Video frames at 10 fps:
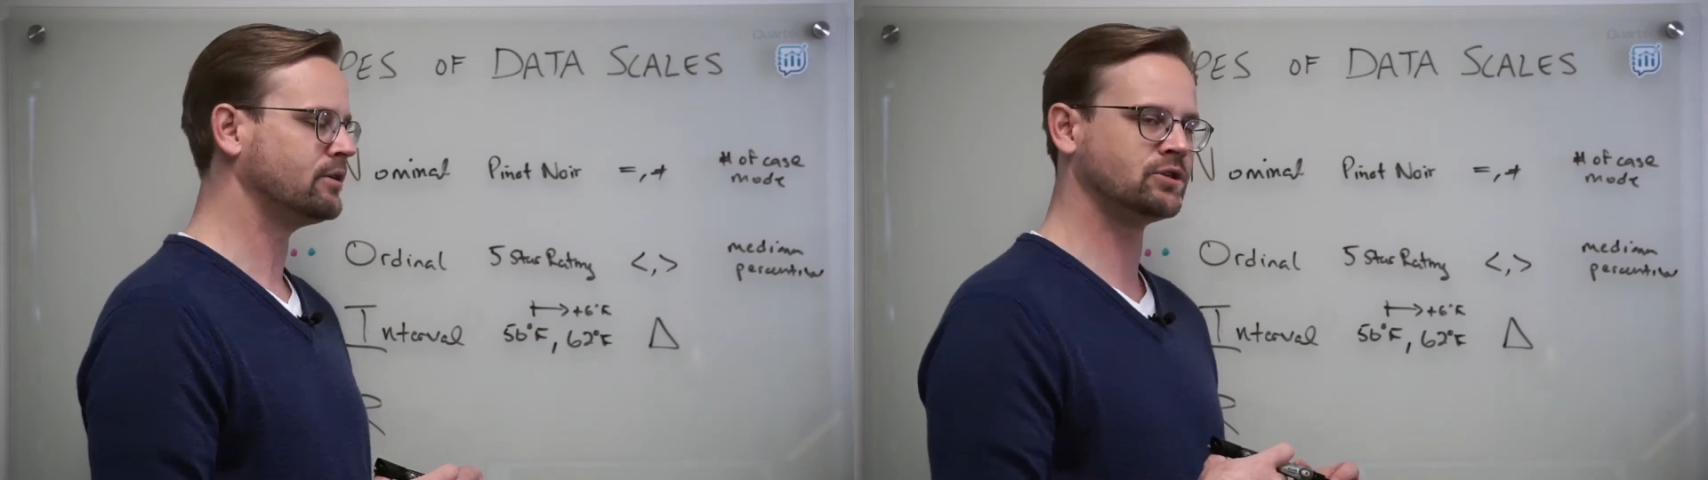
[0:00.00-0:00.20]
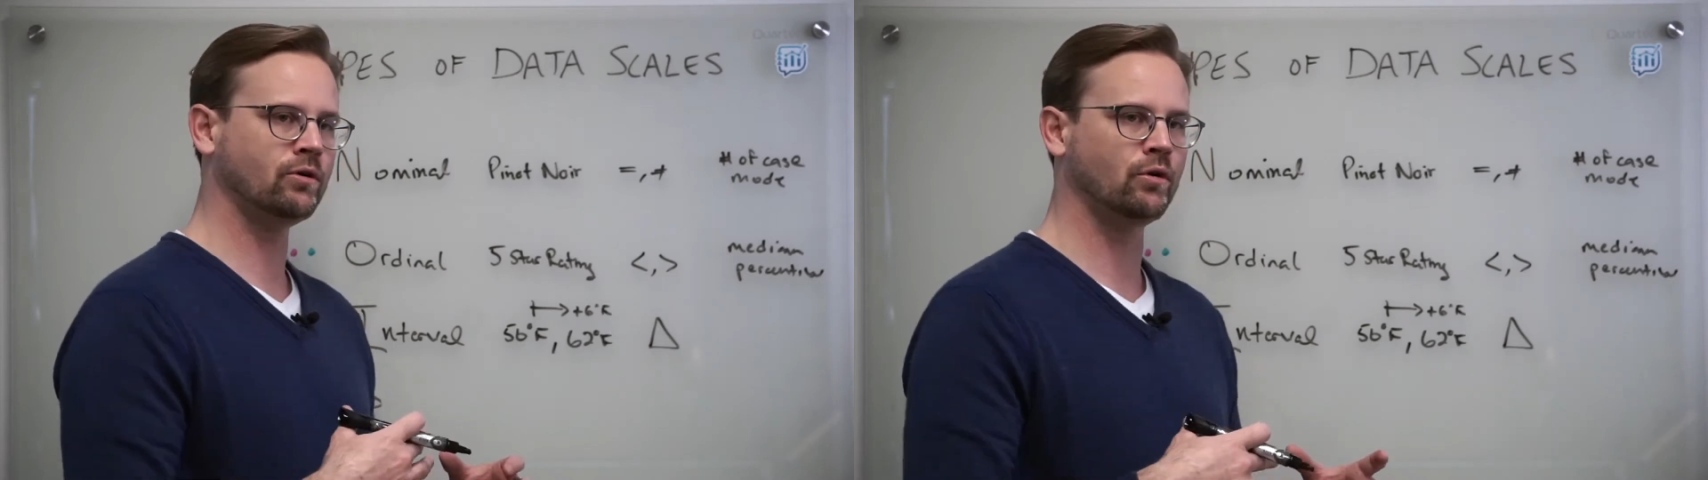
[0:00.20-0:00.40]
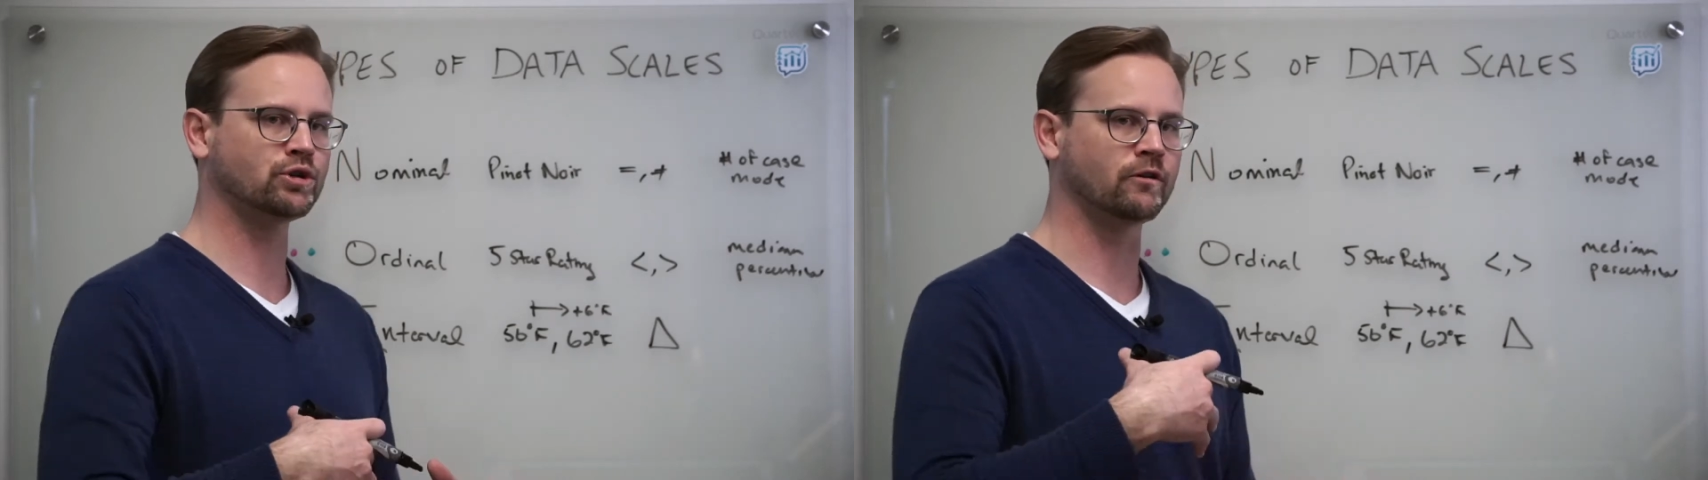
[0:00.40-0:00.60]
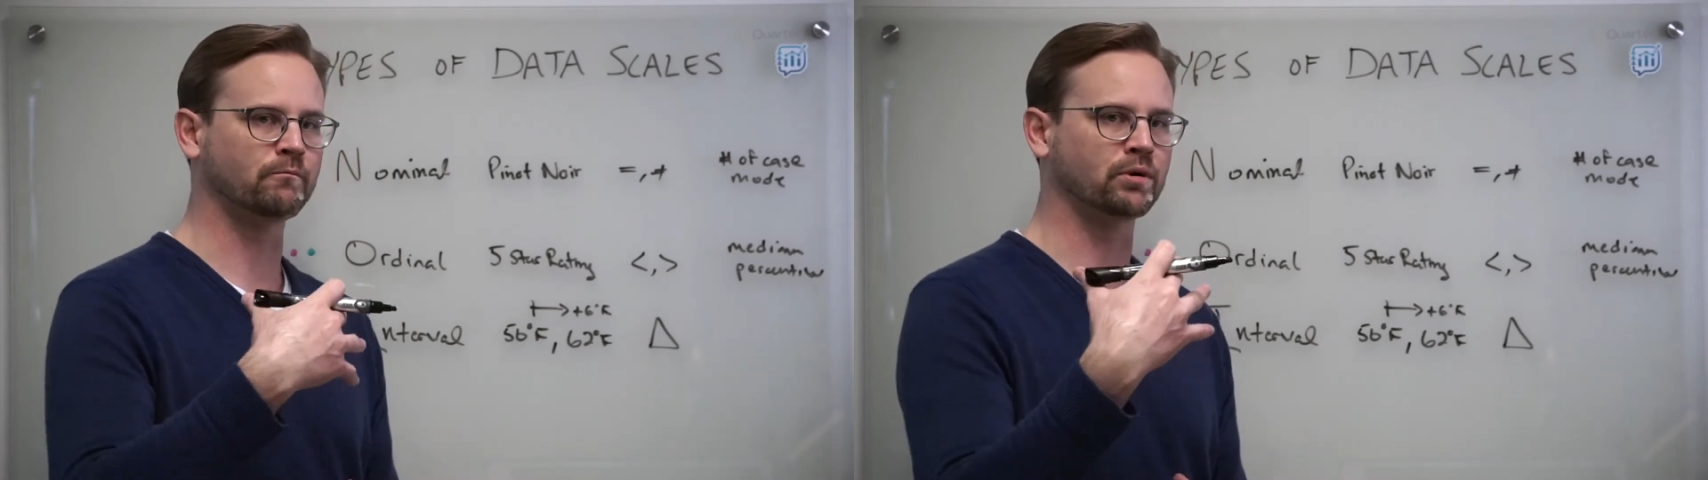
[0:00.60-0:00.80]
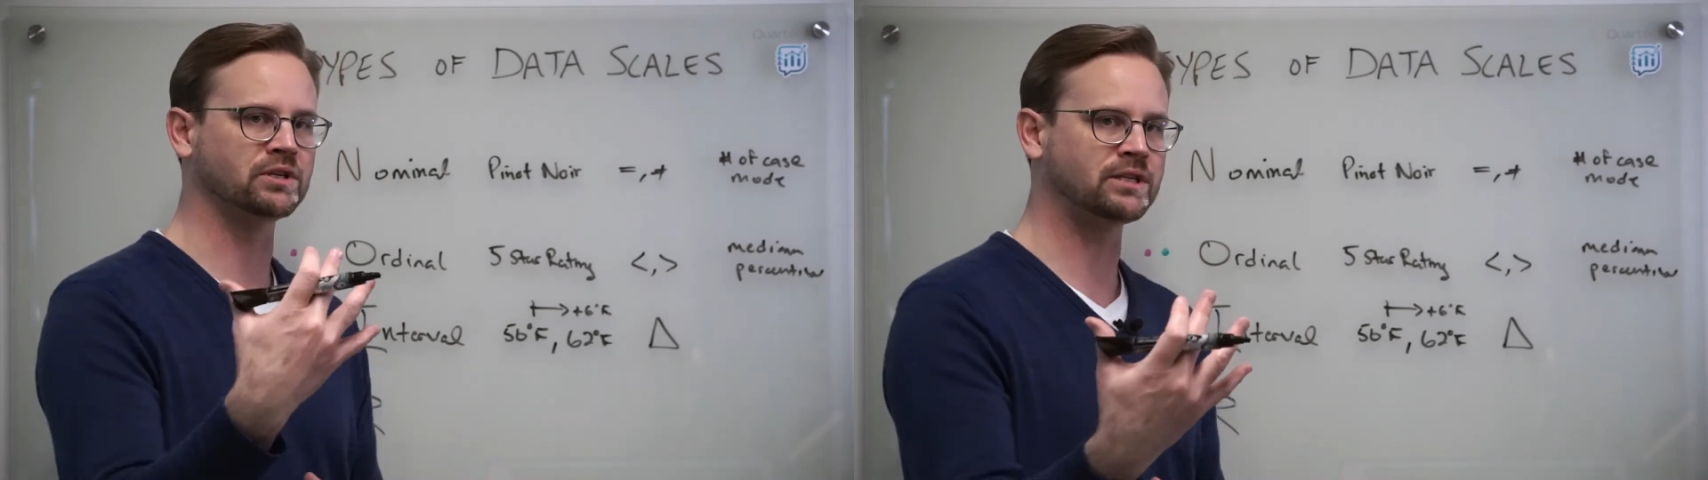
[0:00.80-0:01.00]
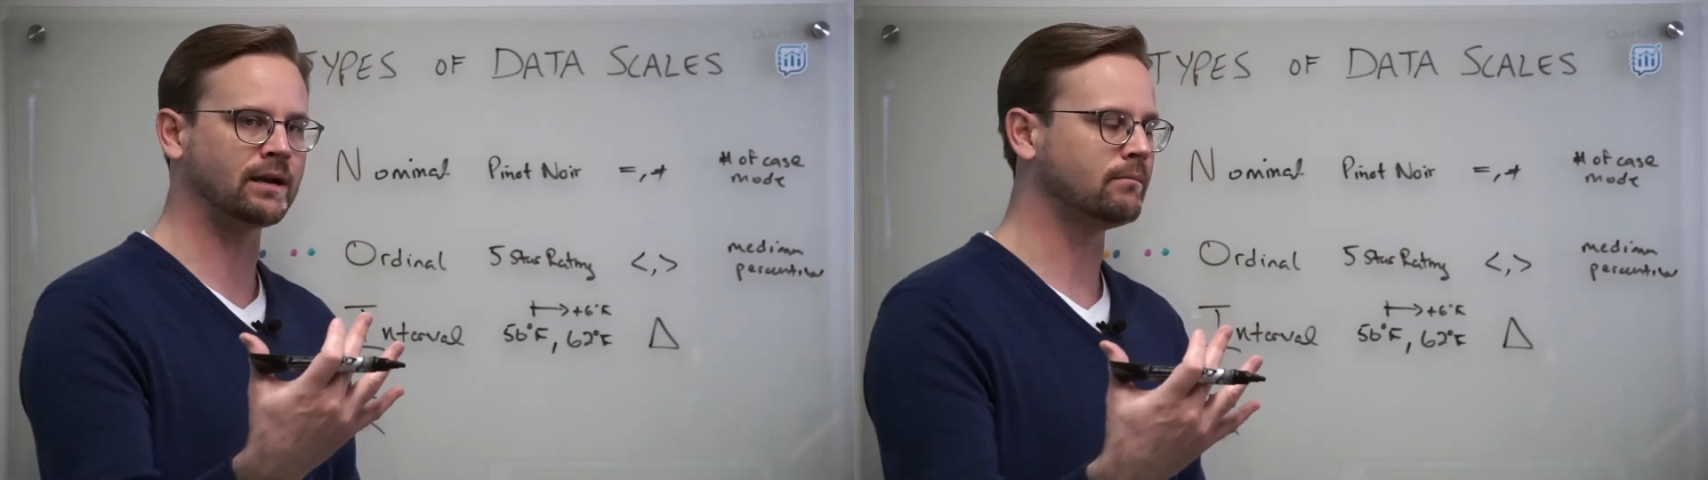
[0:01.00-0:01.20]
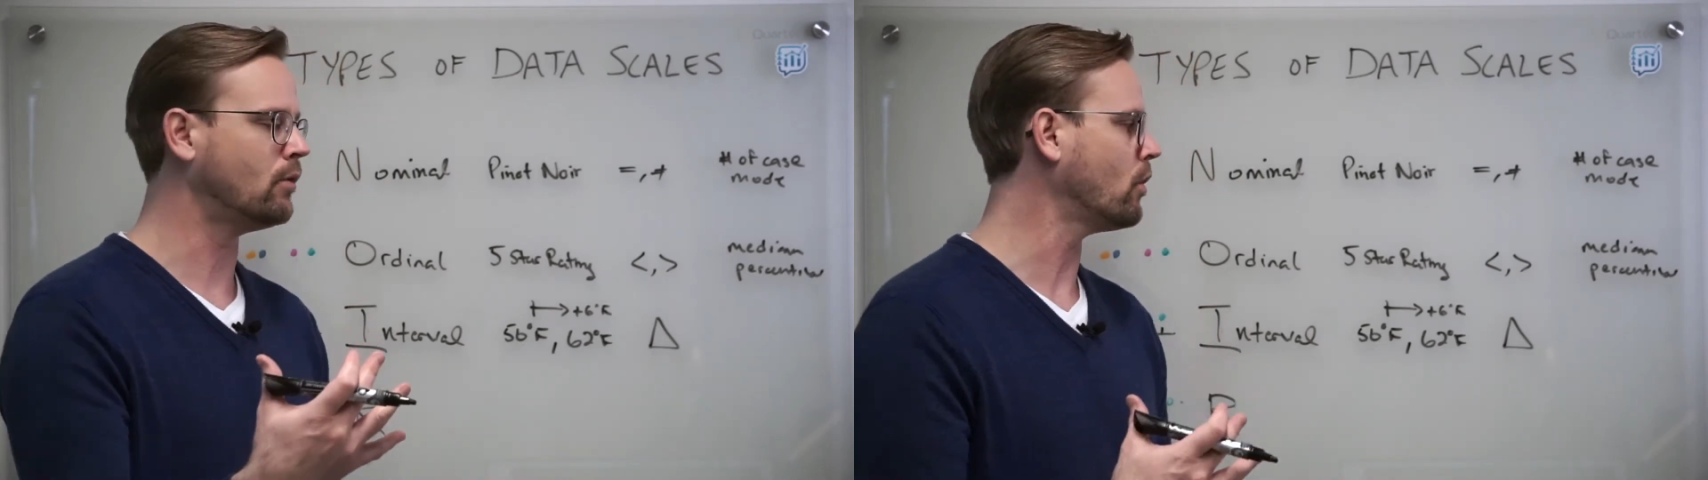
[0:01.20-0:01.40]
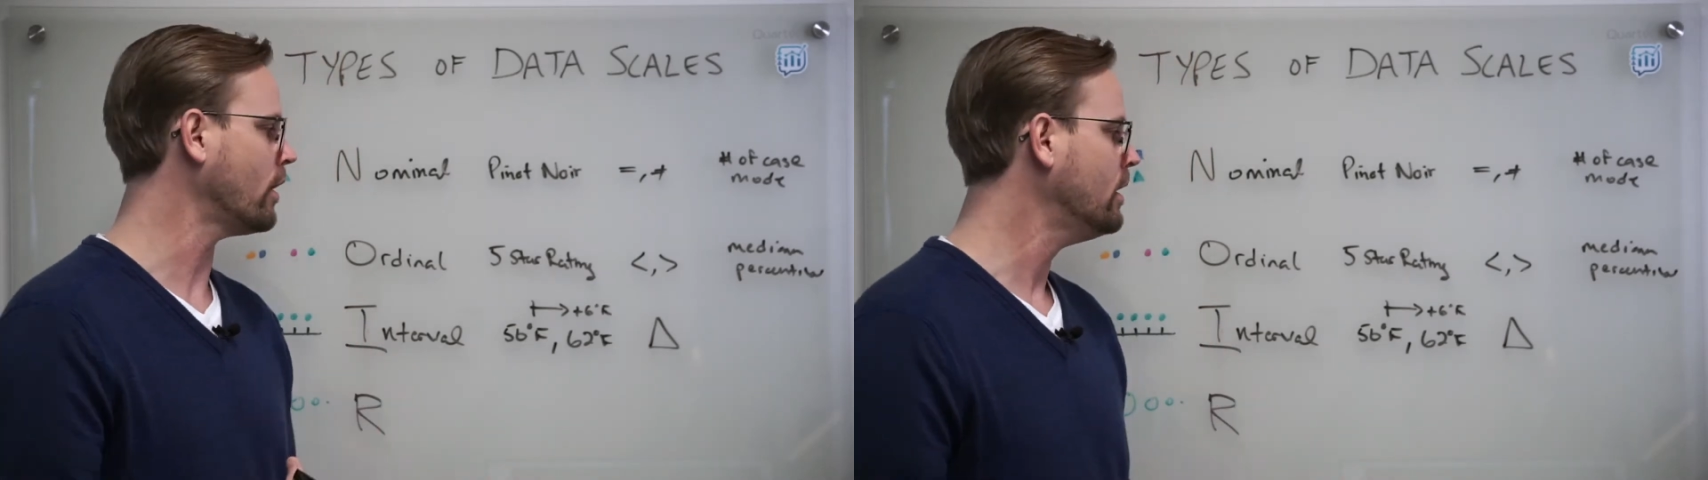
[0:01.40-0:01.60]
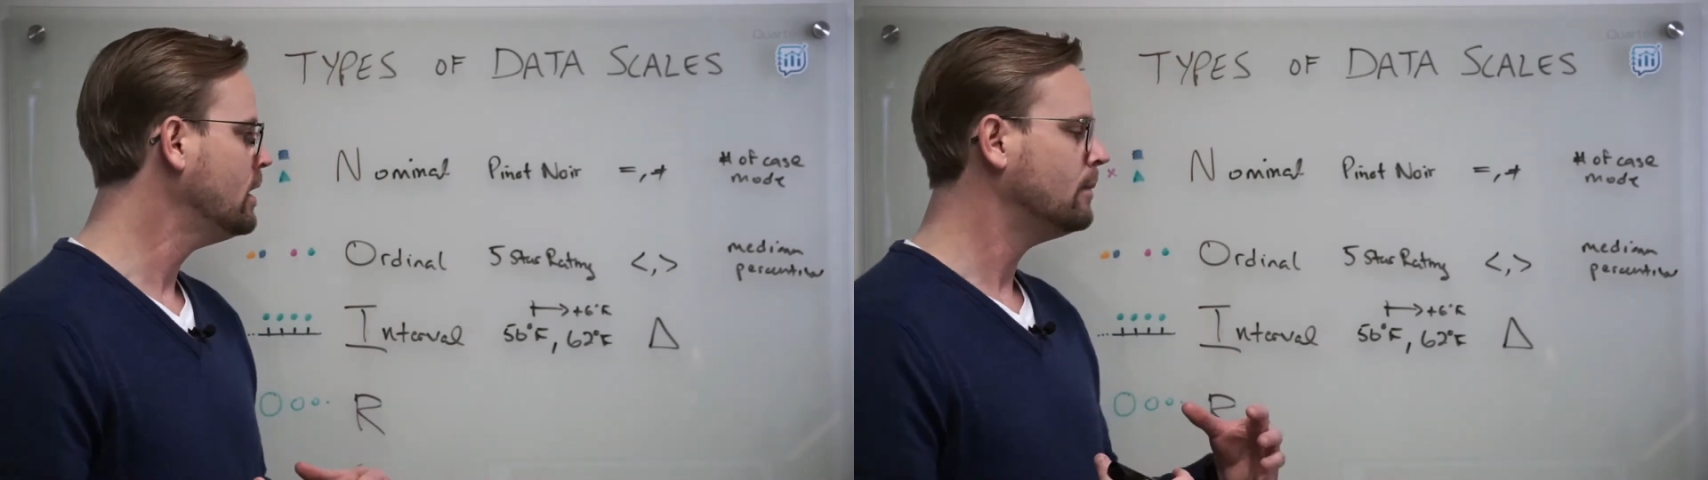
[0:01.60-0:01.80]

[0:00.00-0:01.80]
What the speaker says: There's no notion of percent more.